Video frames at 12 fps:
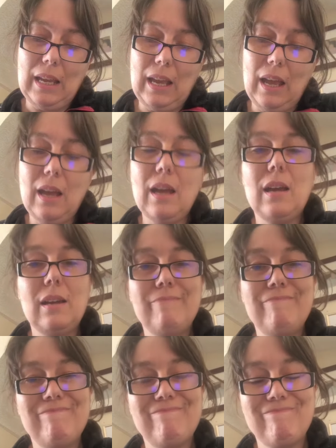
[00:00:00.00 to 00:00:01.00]

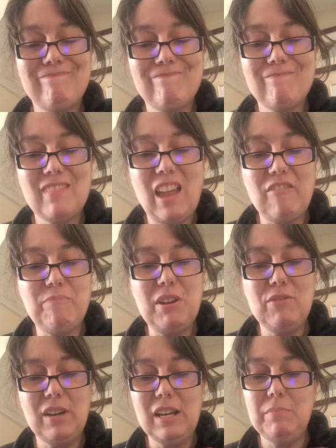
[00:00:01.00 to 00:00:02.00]
I've been
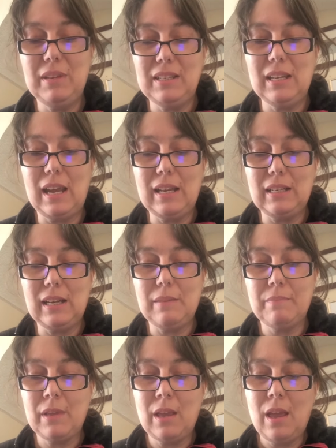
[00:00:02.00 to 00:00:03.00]
really busy lately.
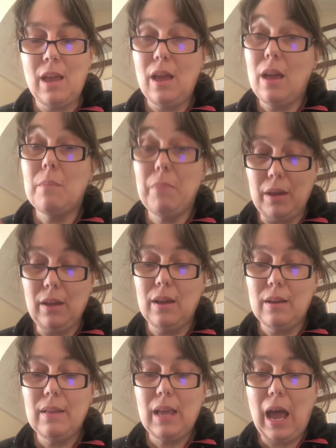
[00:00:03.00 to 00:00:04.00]
But
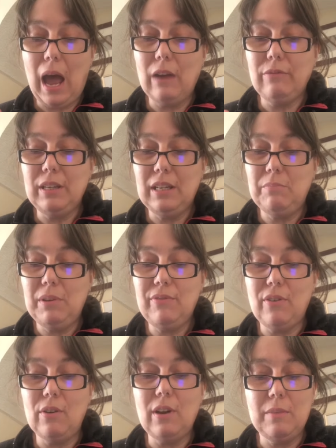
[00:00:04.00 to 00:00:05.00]
I read it
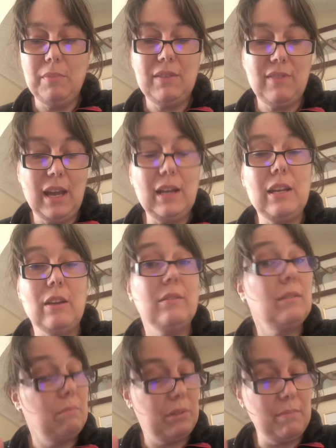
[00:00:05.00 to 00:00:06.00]
before I meet the
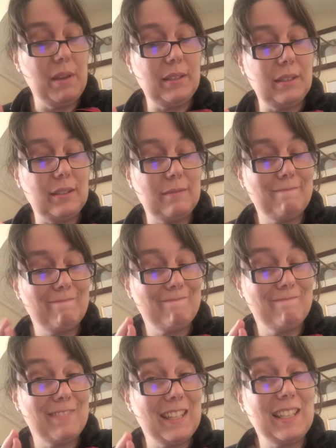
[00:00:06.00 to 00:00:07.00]
alien, promise,
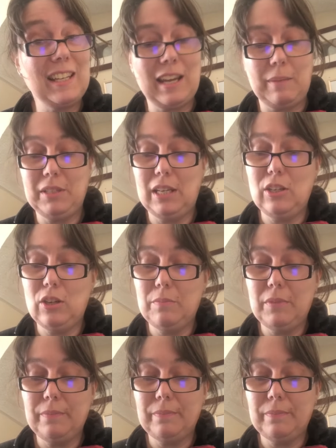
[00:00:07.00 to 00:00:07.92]
said Captain Dom.